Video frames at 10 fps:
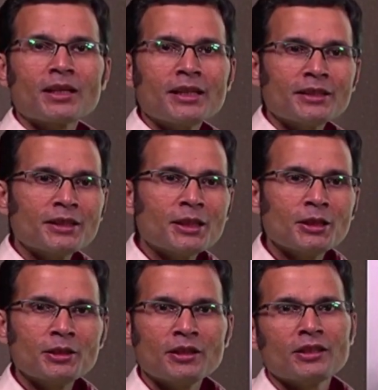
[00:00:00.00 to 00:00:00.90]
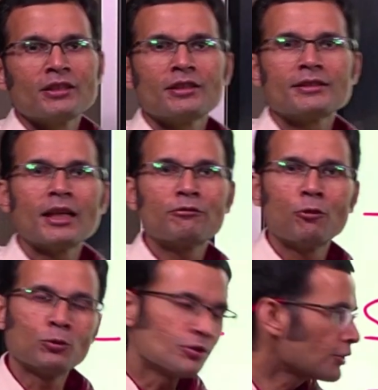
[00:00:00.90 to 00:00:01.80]
in the cell
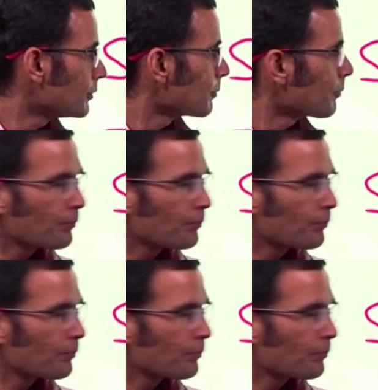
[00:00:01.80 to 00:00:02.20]
phones.